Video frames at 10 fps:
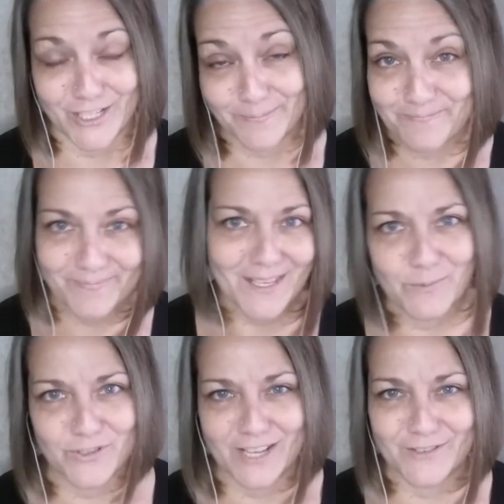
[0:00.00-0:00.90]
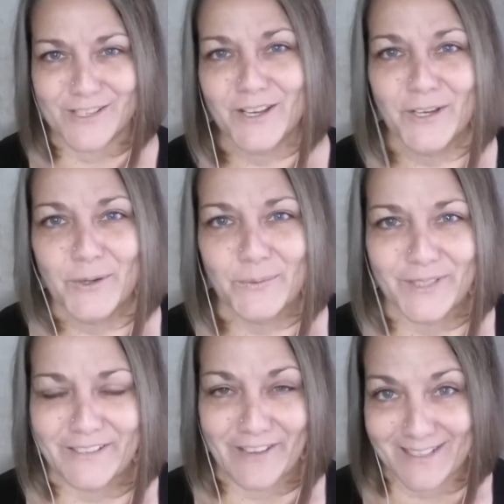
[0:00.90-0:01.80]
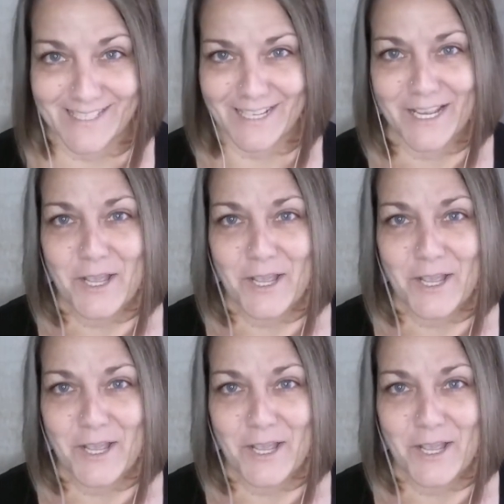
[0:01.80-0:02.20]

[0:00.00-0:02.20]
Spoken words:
which sounds really fancy.